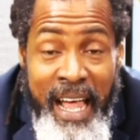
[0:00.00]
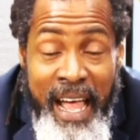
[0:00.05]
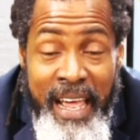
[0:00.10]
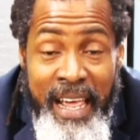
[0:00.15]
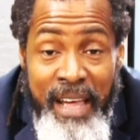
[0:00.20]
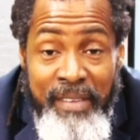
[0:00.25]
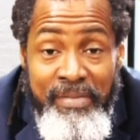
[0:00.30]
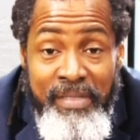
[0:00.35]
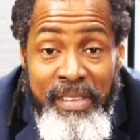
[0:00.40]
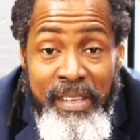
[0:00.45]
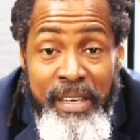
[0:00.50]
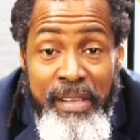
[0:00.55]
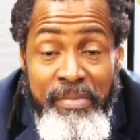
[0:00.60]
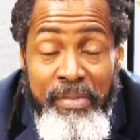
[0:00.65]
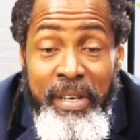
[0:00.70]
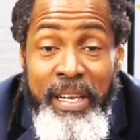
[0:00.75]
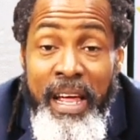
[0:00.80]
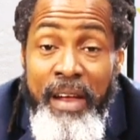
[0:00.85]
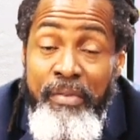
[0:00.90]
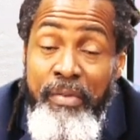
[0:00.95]
I have to live
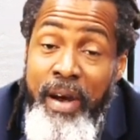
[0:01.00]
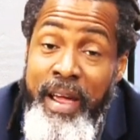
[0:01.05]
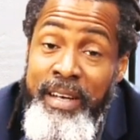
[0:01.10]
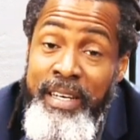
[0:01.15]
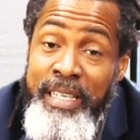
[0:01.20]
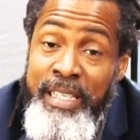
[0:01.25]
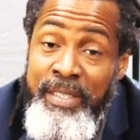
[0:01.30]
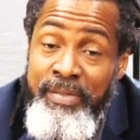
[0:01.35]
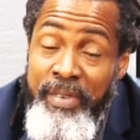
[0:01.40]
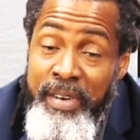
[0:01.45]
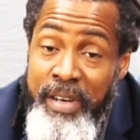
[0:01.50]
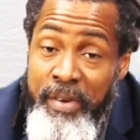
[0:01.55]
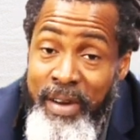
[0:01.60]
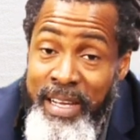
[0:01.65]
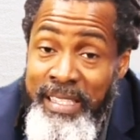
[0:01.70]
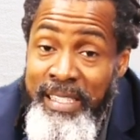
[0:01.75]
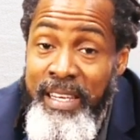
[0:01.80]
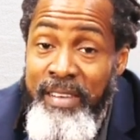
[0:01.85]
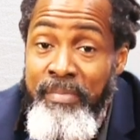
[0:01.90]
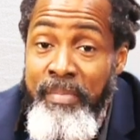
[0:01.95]
with arthritis for the
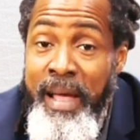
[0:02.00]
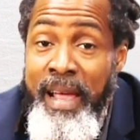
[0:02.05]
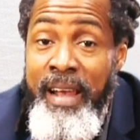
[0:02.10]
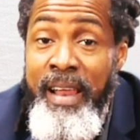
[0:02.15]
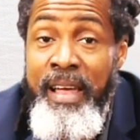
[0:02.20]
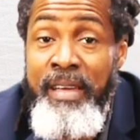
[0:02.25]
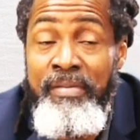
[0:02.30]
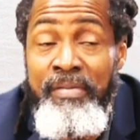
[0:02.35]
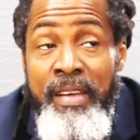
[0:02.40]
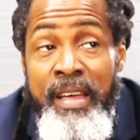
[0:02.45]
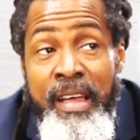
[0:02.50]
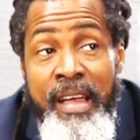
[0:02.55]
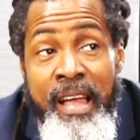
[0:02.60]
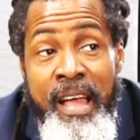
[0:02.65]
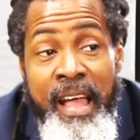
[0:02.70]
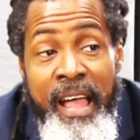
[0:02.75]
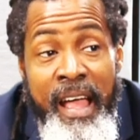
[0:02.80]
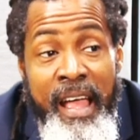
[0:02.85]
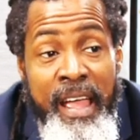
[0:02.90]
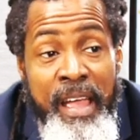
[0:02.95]
rest of my life.
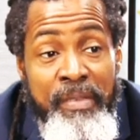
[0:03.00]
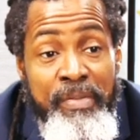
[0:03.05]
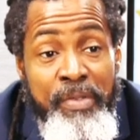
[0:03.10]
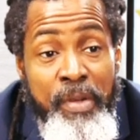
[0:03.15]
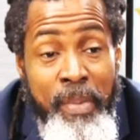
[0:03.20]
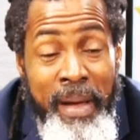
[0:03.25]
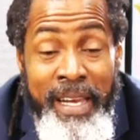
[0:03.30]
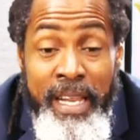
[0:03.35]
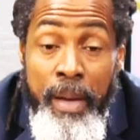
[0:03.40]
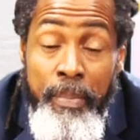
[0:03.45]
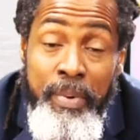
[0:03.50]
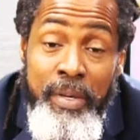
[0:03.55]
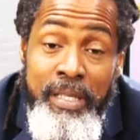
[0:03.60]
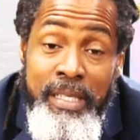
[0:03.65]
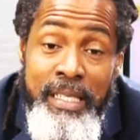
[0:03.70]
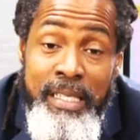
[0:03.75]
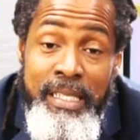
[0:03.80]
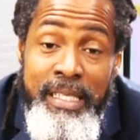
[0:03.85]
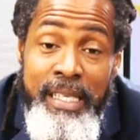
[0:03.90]
You might hear persons